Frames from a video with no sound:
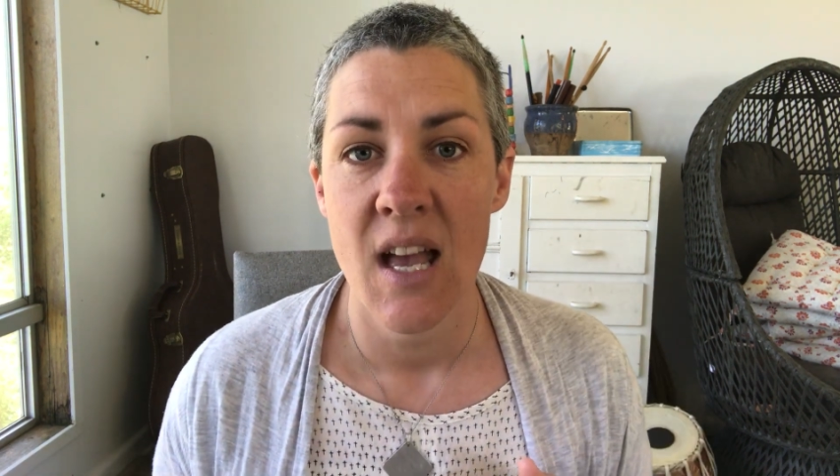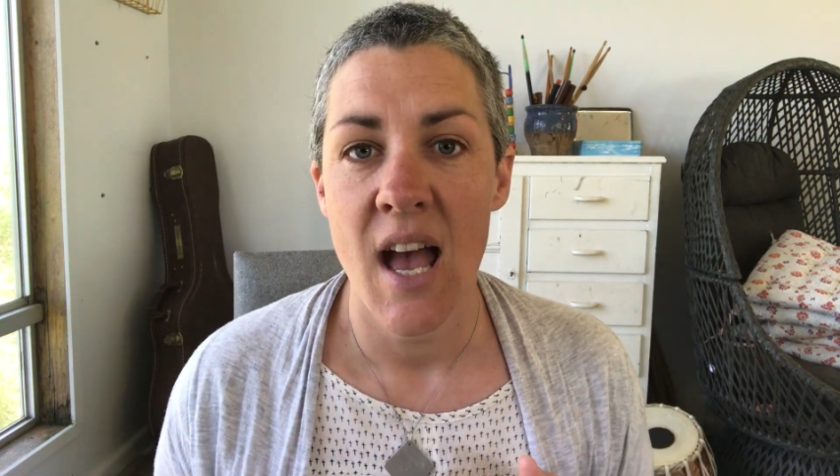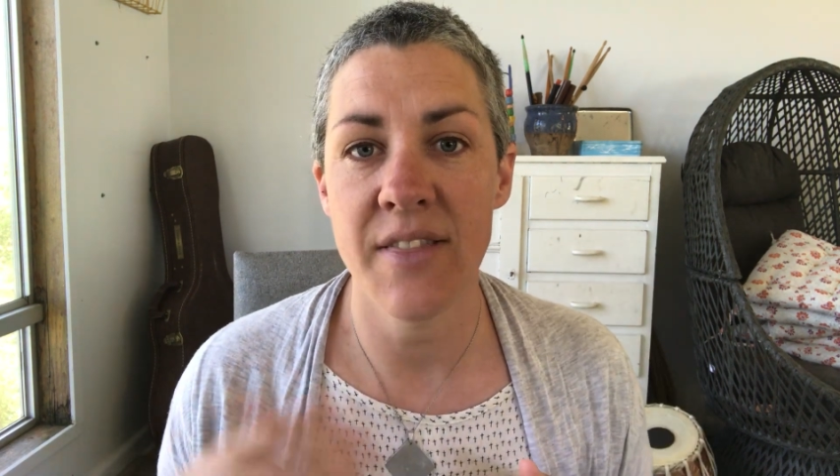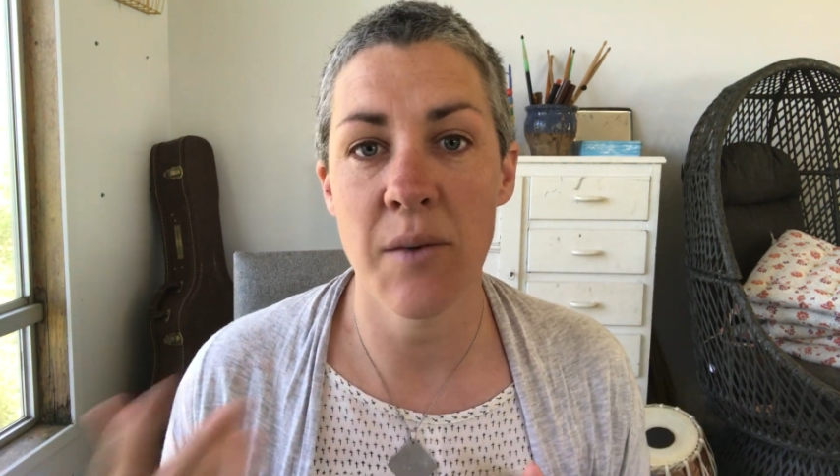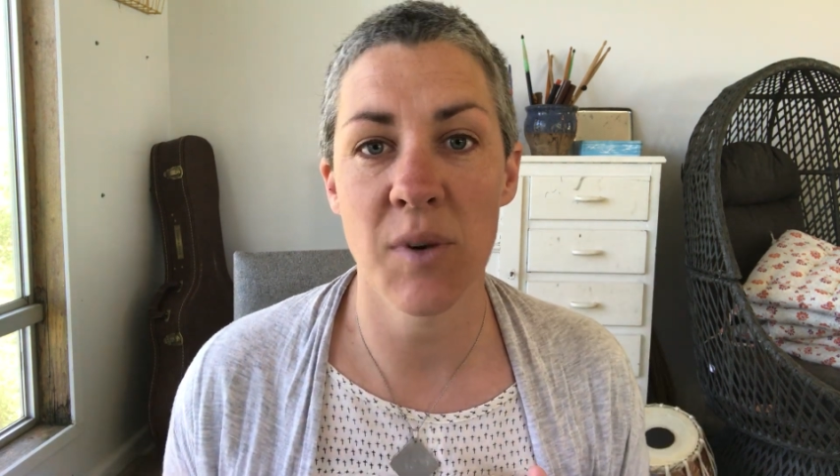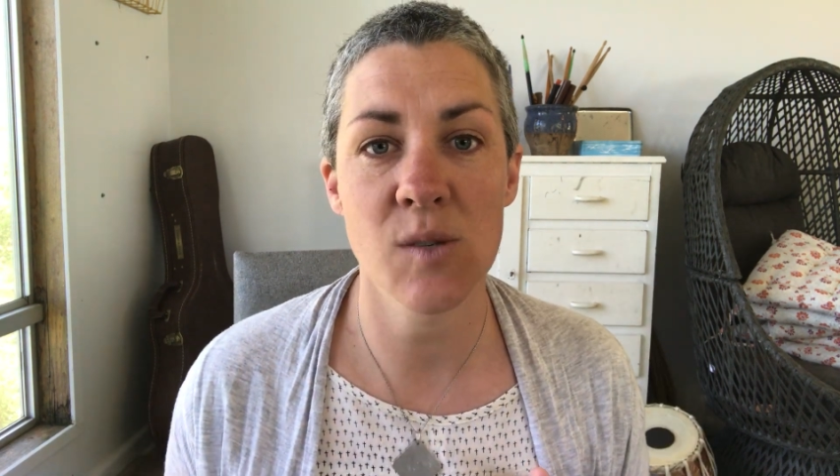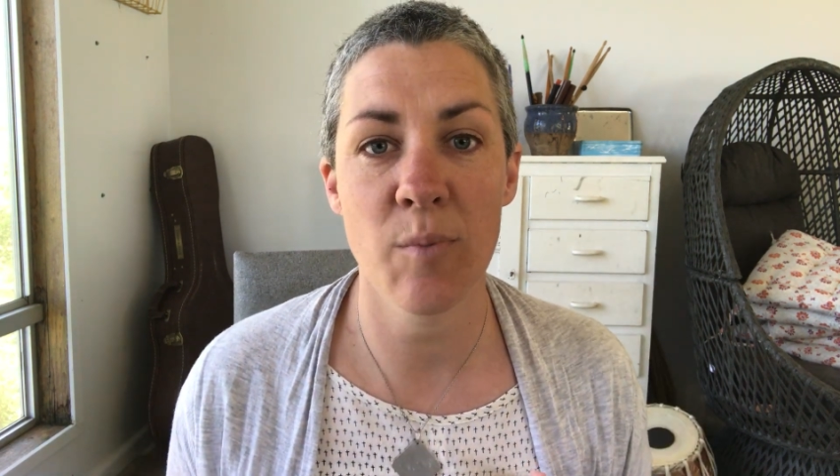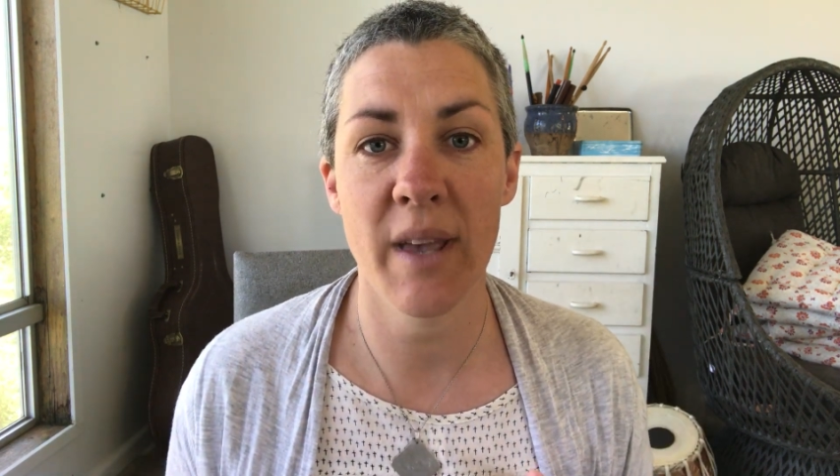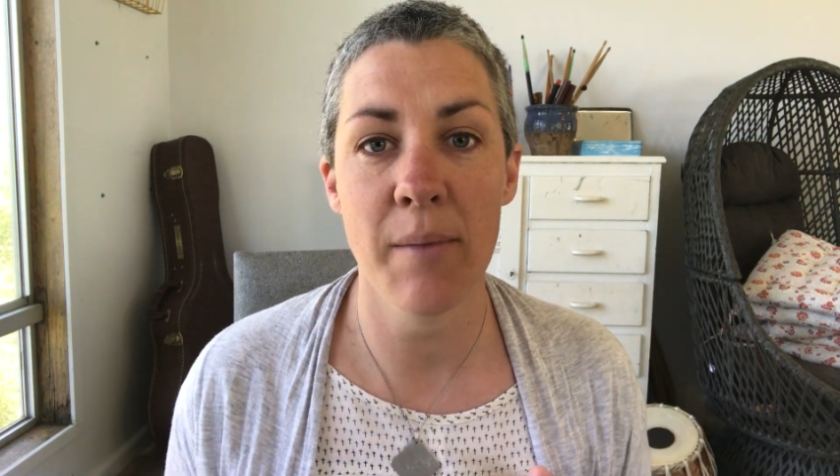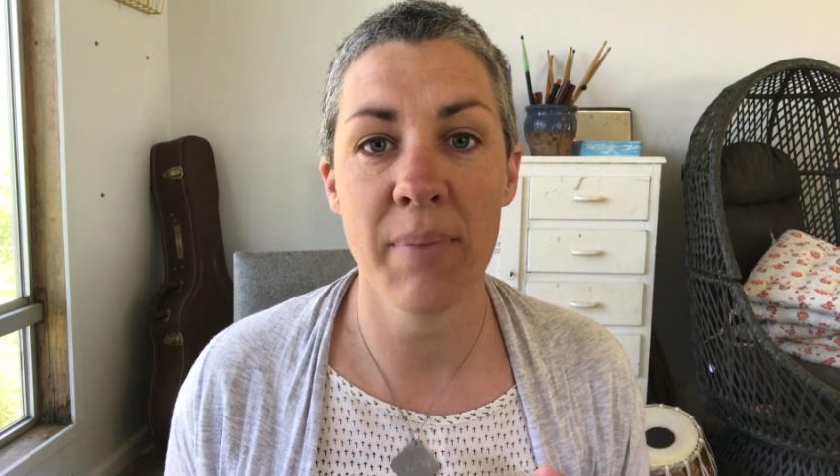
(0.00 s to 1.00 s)
And then once we
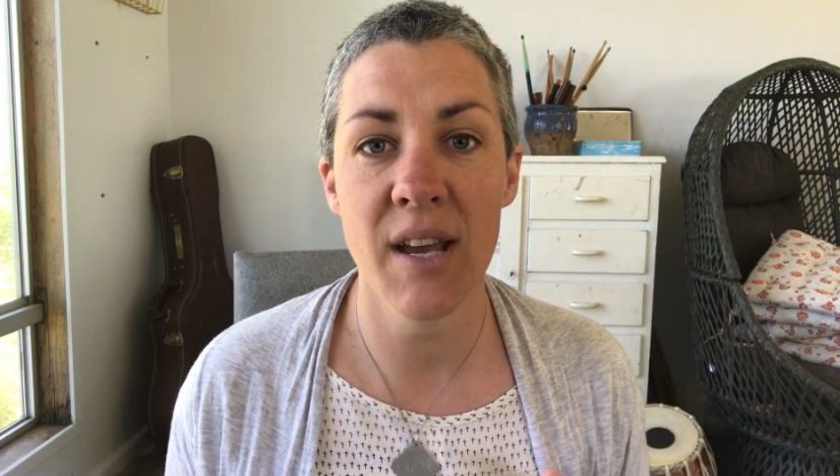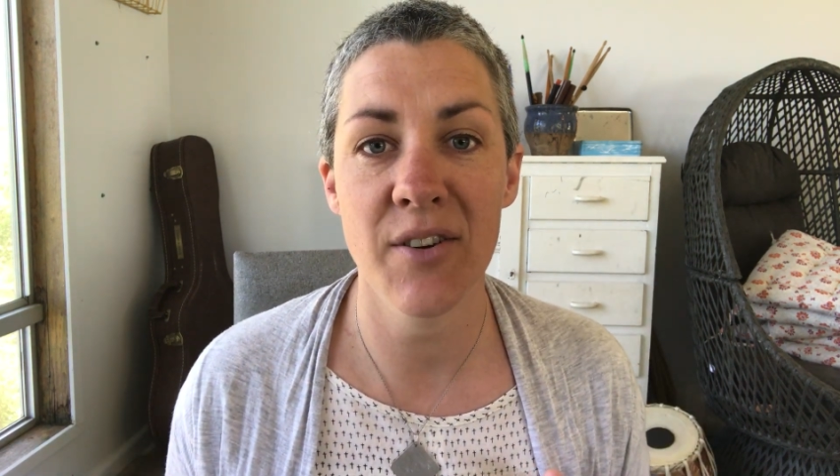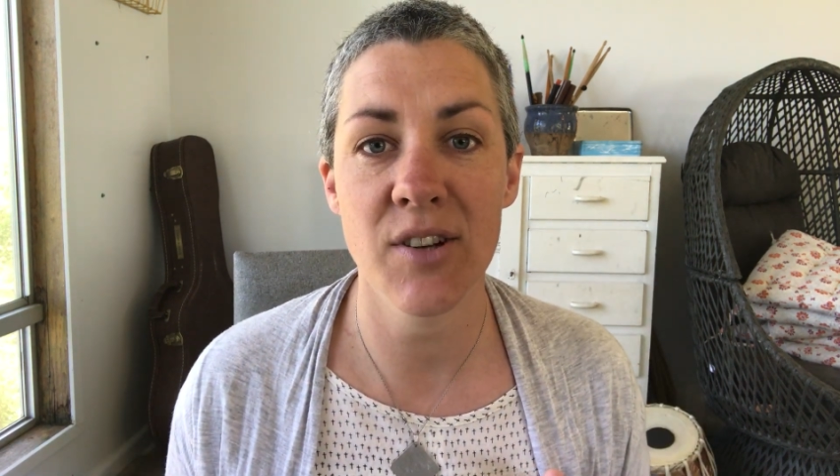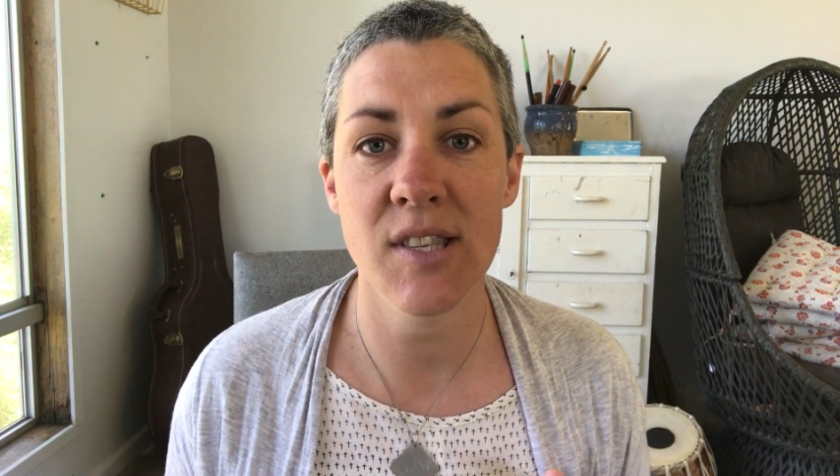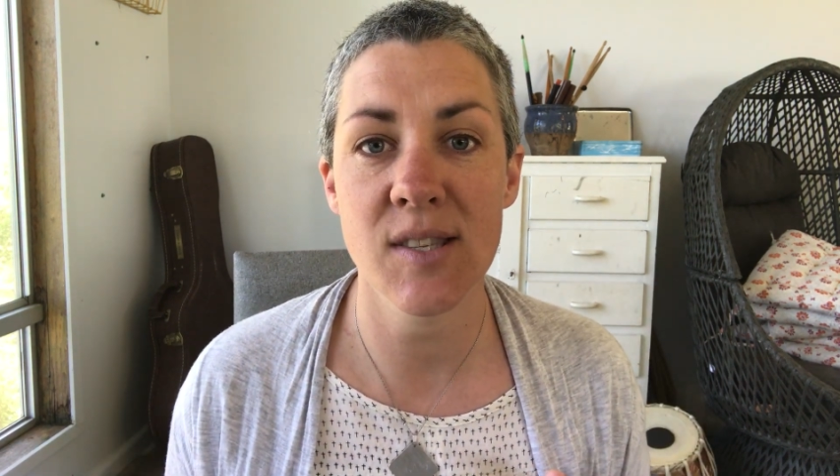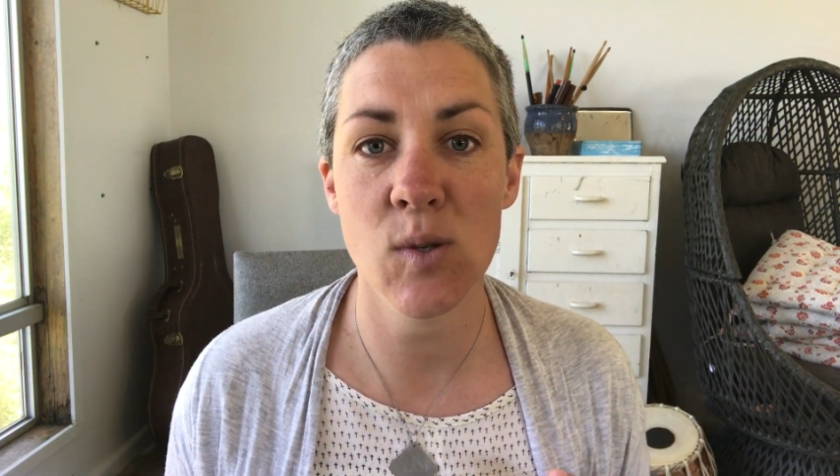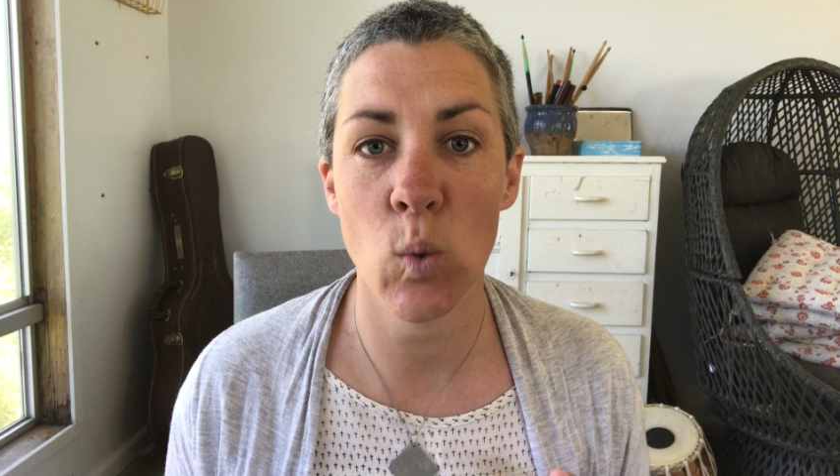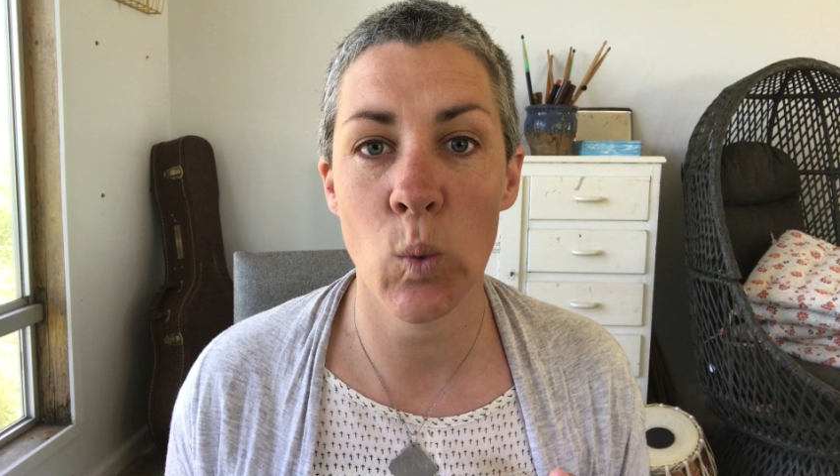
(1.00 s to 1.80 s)
become parents,